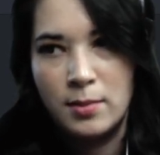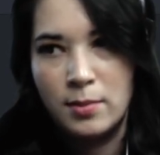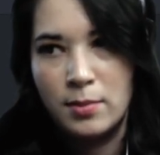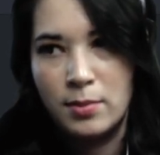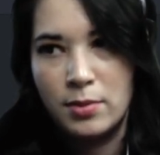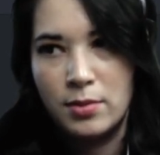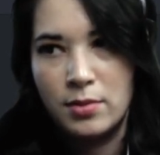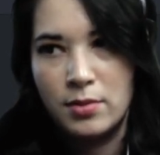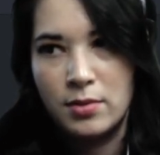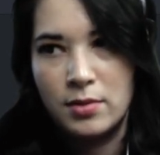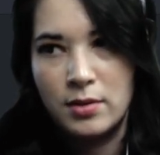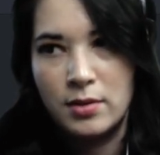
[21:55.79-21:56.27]

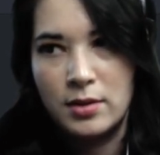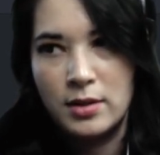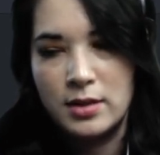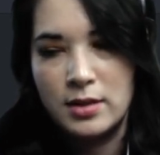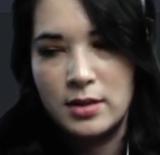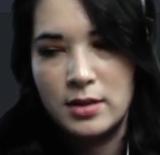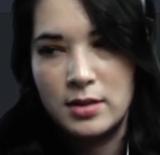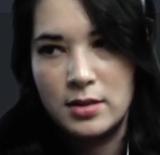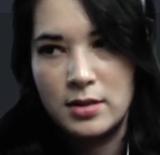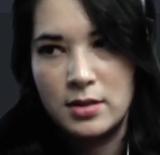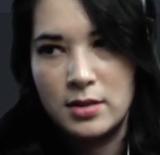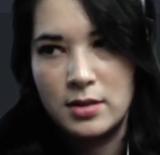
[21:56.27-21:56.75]

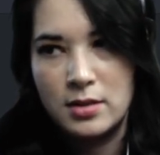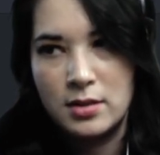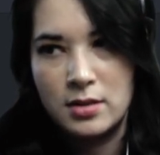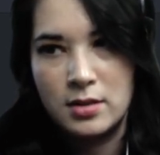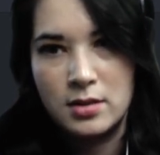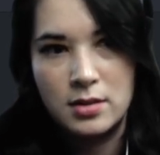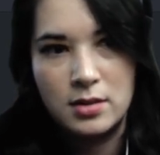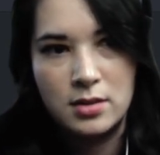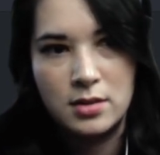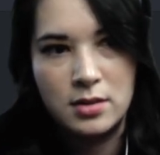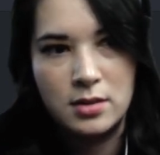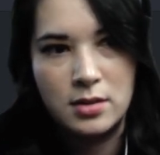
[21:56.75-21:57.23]

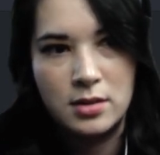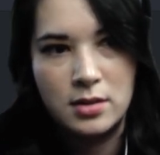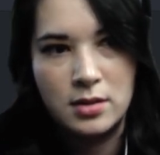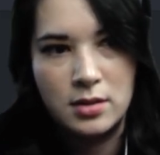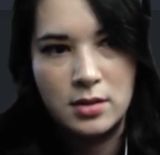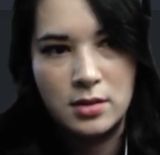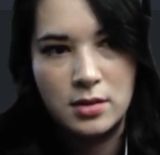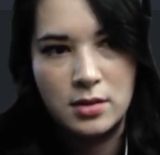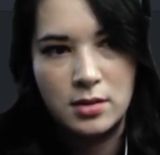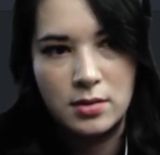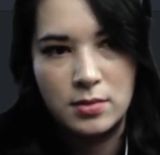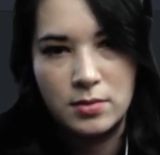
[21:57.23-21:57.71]
print,
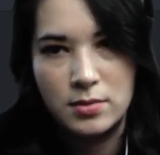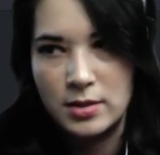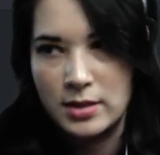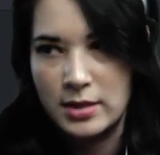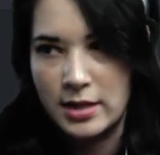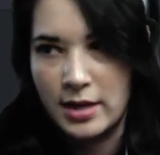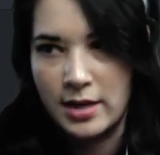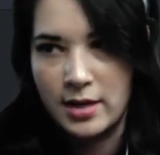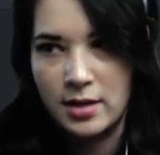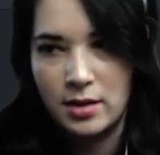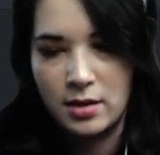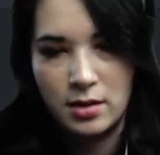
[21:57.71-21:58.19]
or we'll
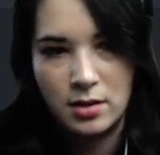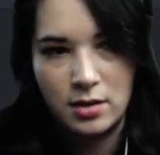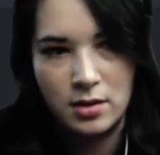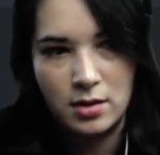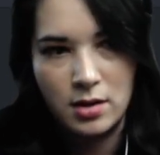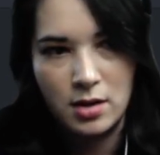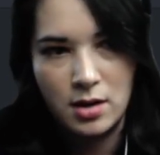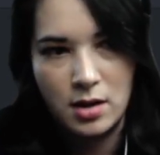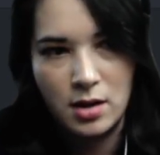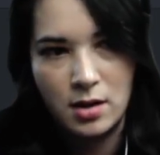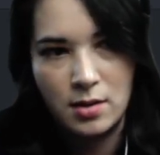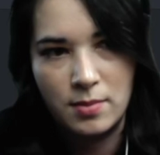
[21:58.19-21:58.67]
say
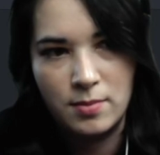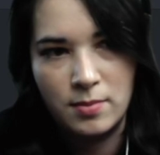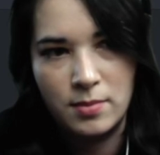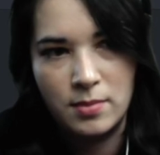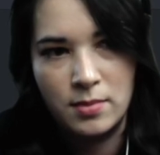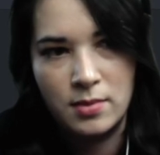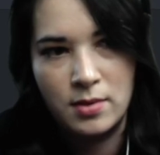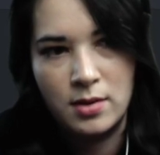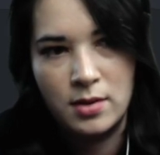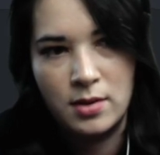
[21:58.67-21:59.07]
num